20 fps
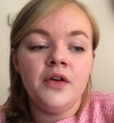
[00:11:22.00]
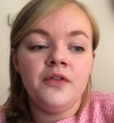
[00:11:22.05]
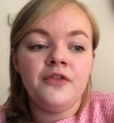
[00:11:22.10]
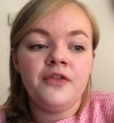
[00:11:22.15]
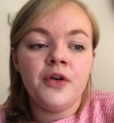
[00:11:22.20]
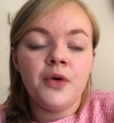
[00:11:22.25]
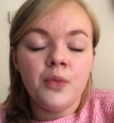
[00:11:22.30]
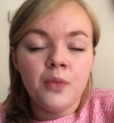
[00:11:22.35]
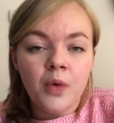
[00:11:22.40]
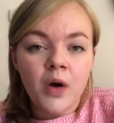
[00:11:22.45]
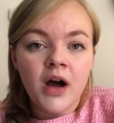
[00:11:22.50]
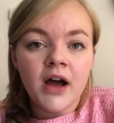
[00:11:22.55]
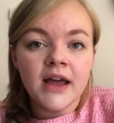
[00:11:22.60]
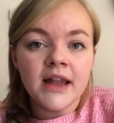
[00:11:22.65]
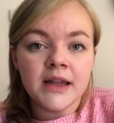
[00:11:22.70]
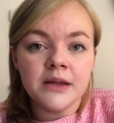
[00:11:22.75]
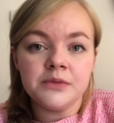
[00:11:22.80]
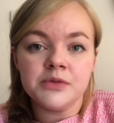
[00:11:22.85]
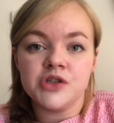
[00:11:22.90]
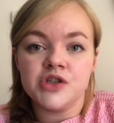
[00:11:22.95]
for a
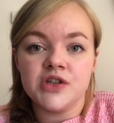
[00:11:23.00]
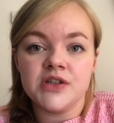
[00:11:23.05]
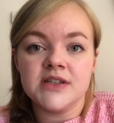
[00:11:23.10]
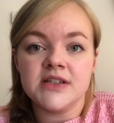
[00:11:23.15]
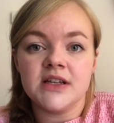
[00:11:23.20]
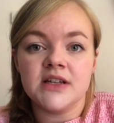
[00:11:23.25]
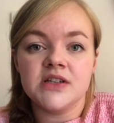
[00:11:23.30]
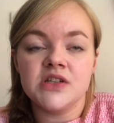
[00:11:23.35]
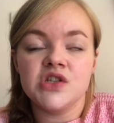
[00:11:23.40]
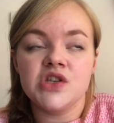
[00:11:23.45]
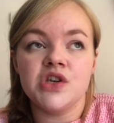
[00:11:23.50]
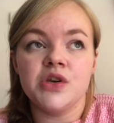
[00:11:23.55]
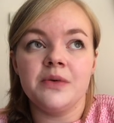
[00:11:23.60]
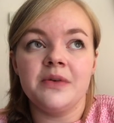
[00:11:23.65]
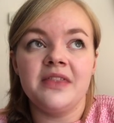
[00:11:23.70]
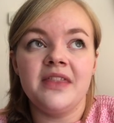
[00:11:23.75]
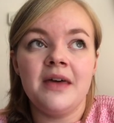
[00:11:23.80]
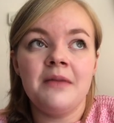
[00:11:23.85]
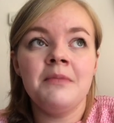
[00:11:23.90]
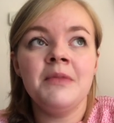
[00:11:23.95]
while it was just us
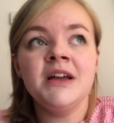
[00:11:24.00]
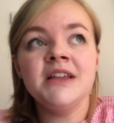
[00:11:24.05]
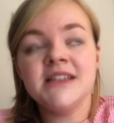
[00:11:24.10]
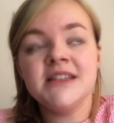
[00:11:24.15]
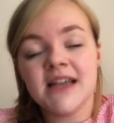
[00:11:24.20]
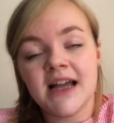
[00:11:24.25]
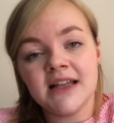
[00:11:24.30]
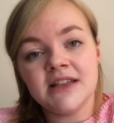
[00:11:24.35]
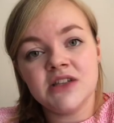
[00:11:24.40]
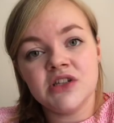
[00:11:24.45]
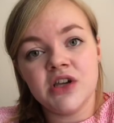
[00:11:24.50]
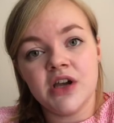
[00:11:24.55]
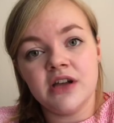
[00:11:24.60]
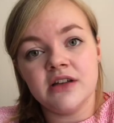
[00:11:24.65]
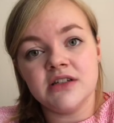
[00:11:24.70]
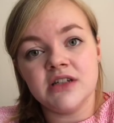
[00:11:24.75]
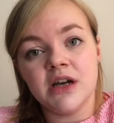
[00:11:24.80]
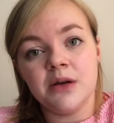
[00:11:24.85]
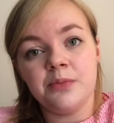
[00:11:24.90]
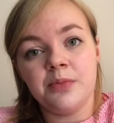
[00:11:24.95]
two, and then my dad
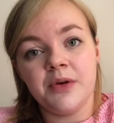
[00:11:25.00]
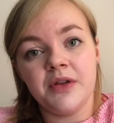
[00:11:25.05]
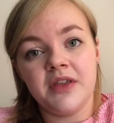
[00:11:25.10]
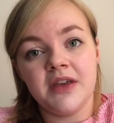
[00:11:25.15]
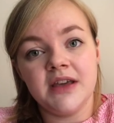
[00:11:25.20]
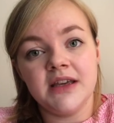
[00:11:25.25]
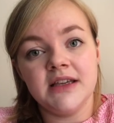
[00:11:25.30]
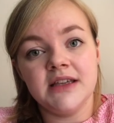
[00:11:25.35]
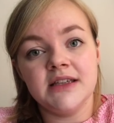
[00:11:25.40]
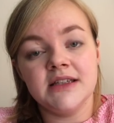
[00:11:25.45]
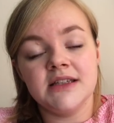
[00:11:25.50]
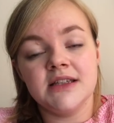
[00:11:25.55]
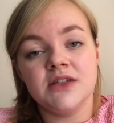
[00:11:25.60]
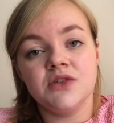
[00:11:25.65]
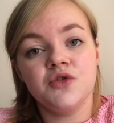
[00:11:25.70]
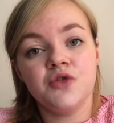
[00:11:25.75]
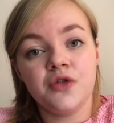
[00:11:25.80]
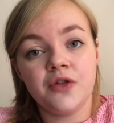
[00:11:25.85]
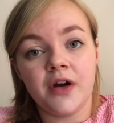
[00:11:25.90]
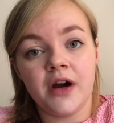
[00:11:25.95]
turned up with his
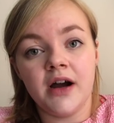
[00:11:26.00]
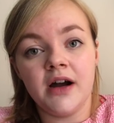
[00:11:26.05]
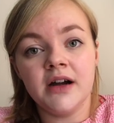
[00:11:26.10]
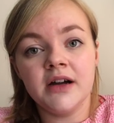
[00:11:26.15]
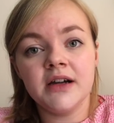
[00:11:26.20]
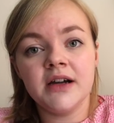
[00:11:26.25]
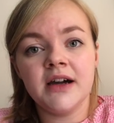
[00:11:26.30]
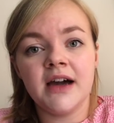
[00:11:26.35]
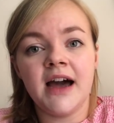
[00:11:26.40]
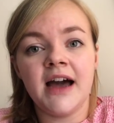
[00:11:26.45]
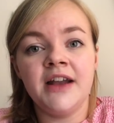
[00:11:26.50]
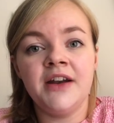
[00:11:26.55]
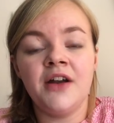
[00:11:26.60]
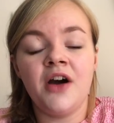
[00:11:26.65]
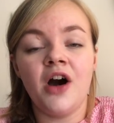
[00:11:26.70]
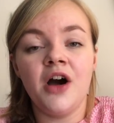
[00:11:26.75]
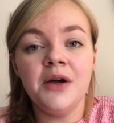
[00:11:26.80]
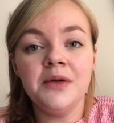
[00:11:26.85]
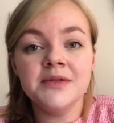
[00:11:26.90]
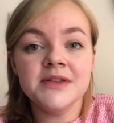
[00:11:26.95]
truck and
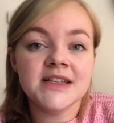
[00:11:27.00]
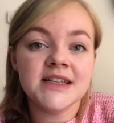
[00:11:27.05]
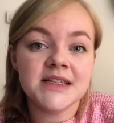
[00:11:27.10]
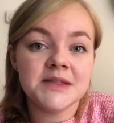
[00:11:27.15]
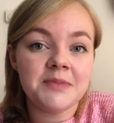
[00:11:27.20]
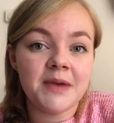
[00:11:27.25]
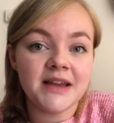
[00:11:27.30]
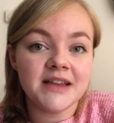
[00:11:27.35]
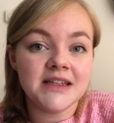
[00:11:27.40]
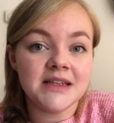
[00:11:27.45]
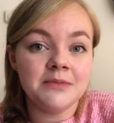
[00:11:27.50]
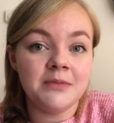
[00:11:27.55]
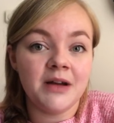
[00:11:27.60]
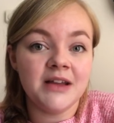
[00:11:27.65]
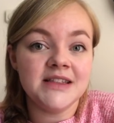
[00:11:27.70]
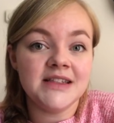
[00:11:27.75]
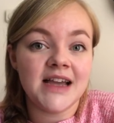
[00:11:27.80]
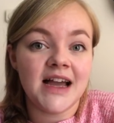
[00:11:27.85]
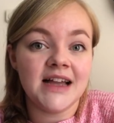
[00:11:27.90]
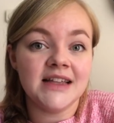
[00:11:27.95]
I was expecting
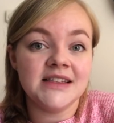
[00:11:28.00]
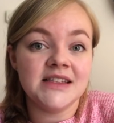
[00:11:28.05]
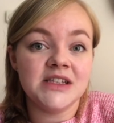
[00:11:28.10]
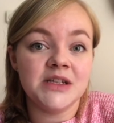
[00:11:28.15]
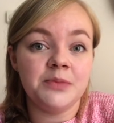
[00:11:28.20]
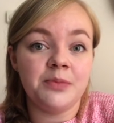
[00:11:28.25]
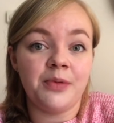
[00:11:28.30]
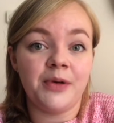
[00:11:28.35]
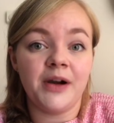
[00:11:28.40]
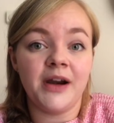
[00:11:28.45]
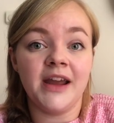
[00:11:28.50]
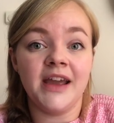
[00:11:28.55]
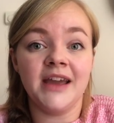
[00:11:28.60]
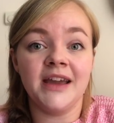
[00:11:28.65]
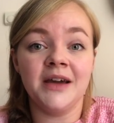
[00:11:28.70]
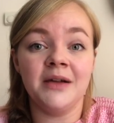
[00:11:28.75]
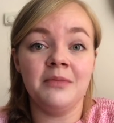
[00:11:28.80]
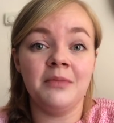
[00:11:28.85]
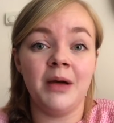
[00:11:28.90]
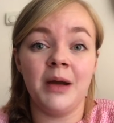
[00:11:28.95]
my dad to
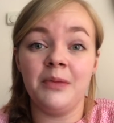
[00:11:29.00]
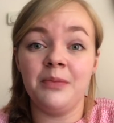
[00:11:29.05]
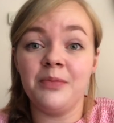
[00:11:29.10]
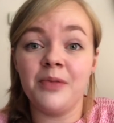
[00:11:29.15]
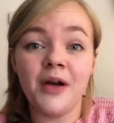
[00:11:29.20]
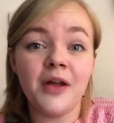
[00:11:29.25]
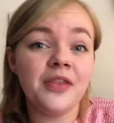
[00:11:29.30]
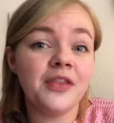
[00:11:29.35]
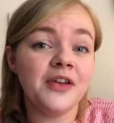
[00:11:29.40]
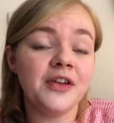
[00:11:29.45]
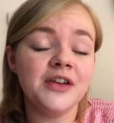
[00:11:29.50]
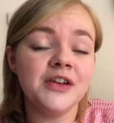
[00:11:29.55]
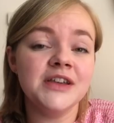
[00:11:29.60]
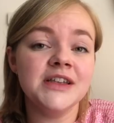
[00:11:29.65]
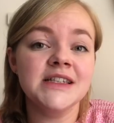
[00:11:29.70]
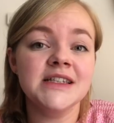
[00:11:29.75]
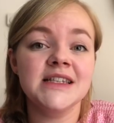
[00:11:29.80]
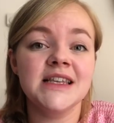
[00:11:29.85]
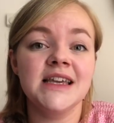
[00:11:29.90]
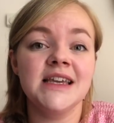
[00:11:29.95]
bring my
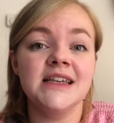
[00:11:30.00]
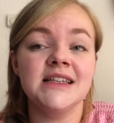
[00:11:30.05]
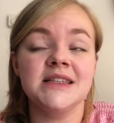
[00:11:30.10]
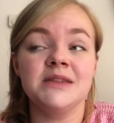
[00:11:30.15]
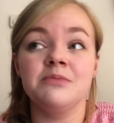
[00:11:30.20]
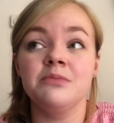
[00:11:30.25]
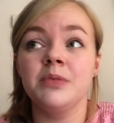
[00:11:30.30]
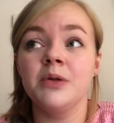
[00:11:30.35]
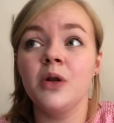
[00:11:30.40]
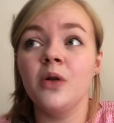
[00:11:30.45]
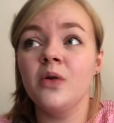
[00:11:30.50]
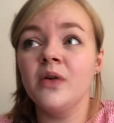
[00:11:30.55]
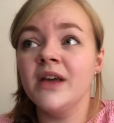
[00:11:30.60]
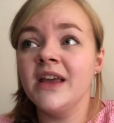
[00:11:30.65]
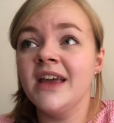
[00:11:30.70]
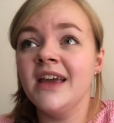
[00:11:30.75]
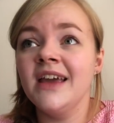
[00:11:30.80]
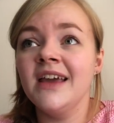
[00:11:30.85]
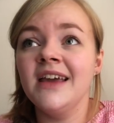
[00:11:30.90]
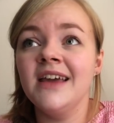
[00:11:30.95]
brothers, his
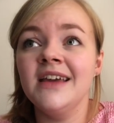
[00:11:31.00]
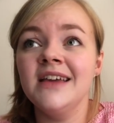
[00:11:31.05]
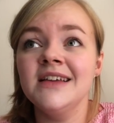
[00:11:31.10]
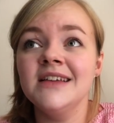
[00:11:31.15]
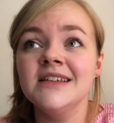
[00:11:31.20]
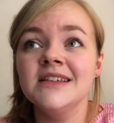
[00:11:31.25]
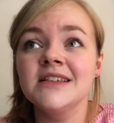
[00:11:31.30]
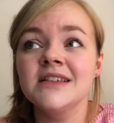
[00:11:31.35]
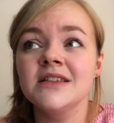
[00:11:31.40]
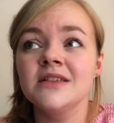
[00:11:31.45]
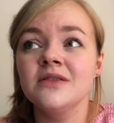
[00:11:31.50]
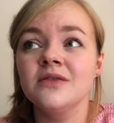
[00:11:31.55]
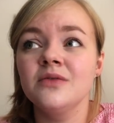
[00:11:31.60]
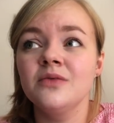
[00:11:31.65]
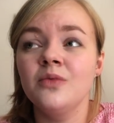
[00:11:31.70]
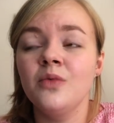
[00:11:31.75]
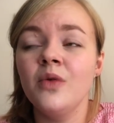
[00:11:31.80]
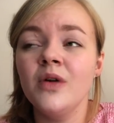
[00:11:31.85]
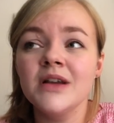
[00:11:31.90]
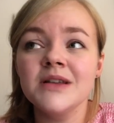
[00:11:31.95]
employees.
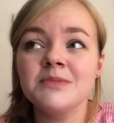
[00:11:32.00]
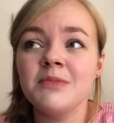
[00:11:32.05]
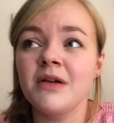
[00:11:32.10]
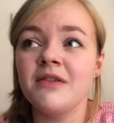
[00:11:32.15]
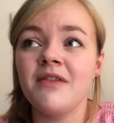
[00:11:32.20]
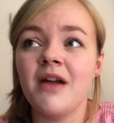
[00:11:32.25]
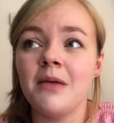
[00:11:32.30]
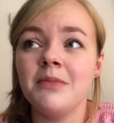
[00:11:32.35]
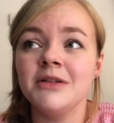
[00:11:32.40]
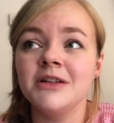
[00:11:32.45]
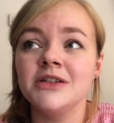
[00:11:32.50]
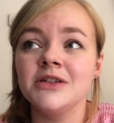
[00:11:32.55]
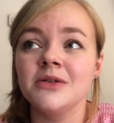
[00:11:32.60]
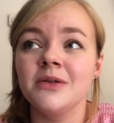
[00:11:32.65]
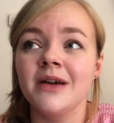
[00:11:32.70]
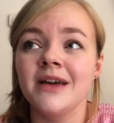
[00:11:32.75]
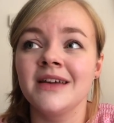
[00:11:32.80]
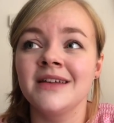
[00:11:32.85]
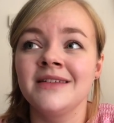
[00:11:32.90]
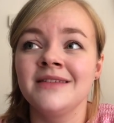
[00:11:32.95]
What is my rabbit
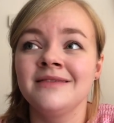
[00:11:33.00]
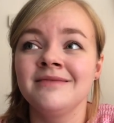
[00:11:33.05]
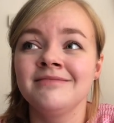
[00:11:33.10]
doing?